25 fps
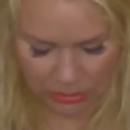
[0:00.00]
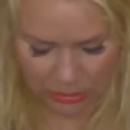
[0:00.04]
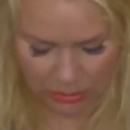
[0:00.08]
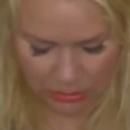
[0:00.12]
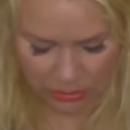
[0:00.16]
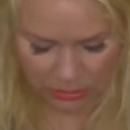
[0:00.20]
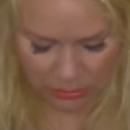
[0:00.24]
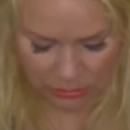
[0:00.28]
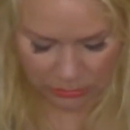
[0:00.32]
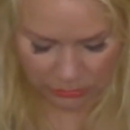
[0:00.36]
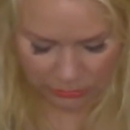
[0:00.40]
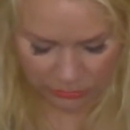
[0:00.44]

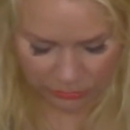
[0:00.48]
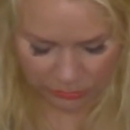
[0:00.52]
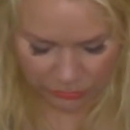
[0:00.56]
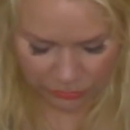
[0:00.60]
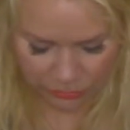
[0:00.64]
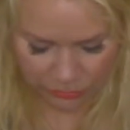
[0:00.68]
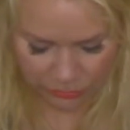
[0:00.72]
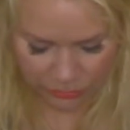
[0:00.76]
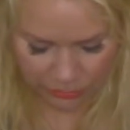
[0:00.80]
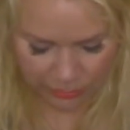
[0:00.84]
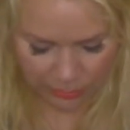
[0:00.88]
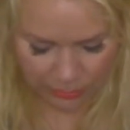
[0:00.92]

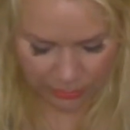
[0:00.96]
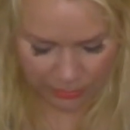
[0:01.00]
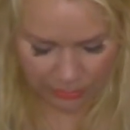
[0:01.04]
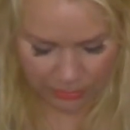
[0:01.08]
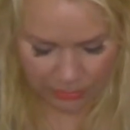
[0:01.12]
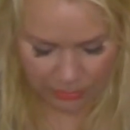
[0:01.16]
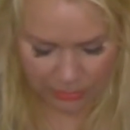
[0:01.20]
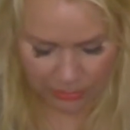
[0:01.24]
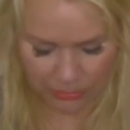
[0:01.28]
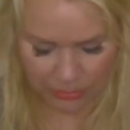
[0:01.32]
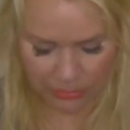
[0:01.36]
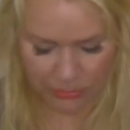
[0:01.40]
alter
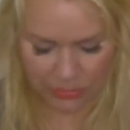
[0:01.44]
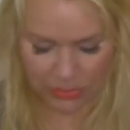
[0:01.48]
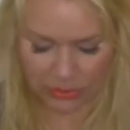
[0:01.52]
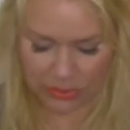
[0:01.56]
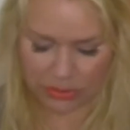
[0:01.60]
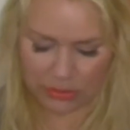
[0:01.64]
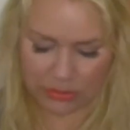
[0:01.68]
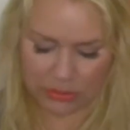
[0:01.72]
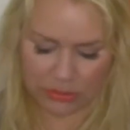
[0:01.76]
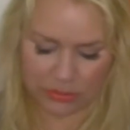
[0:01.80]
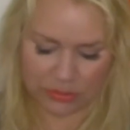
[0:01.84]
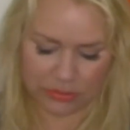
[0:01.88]

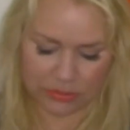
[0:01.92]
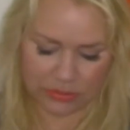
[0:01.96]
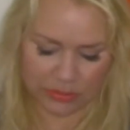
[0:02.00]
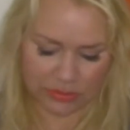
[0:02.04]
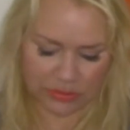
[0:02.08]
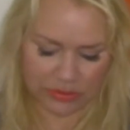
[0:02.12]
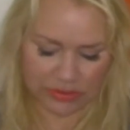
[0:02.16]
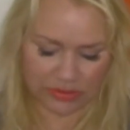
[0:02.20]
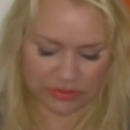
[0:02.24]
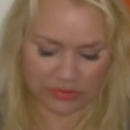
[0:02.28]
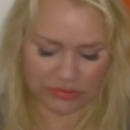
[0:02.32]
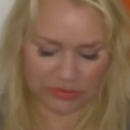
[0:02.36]

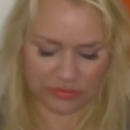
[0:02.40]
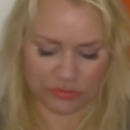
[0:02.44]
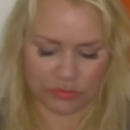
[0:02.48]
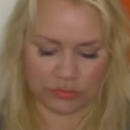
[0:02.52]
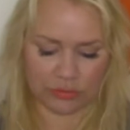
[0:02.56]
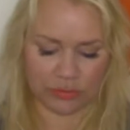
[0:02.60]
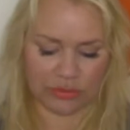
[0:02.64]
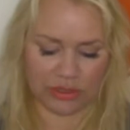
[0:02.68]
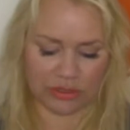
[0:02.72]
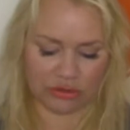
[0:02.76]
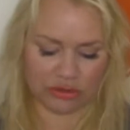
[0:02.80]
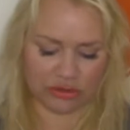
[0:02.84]
these 2
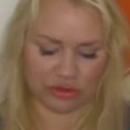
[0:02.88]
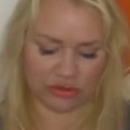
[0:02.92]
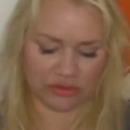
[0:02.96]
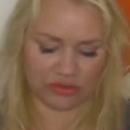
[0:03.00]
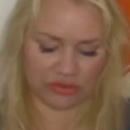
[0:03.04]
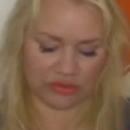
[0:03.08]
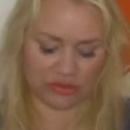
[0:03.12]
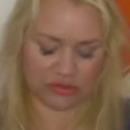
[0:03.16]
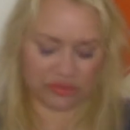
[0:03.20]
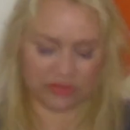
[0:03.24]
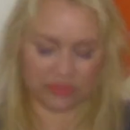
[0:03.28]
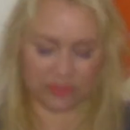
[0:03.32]

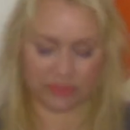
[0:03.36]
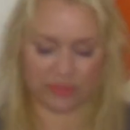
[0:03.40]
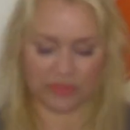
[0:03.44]
blushes.